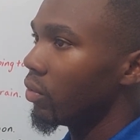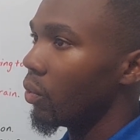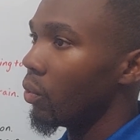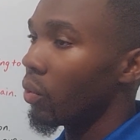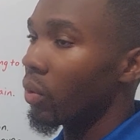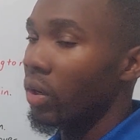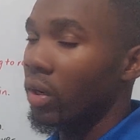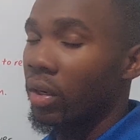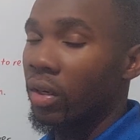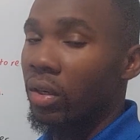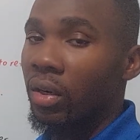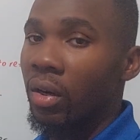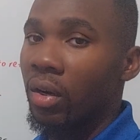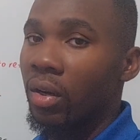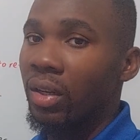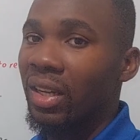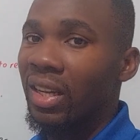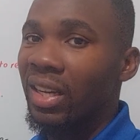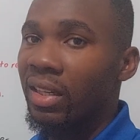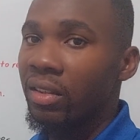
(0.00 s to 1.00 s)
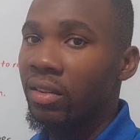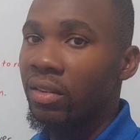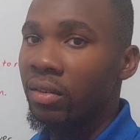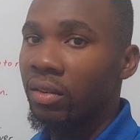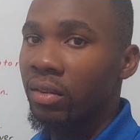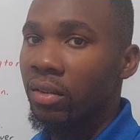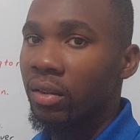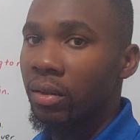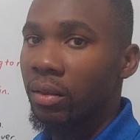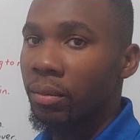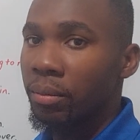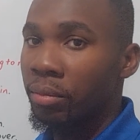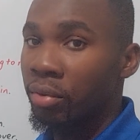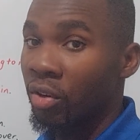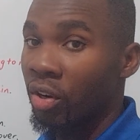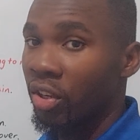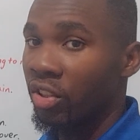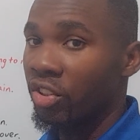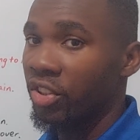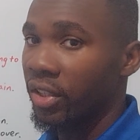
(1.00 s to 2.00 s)
work on his
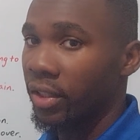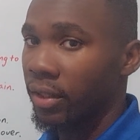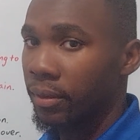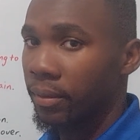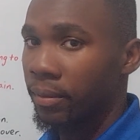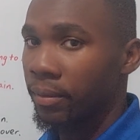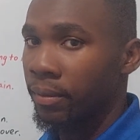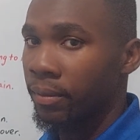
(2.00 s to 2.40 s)
project.